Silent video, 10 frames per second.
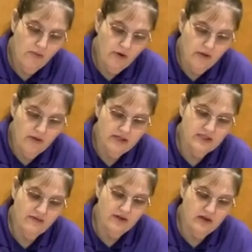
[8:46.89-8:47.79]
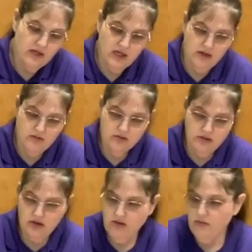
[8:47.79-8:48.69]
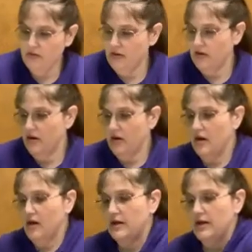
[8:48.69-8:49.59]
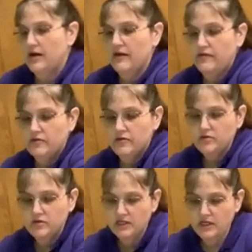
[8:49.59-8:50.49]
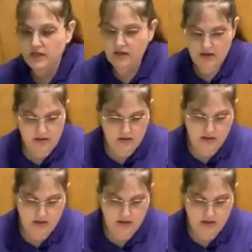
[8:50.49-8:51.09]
But the rest of it, the kiddos can help. Now, if you do see,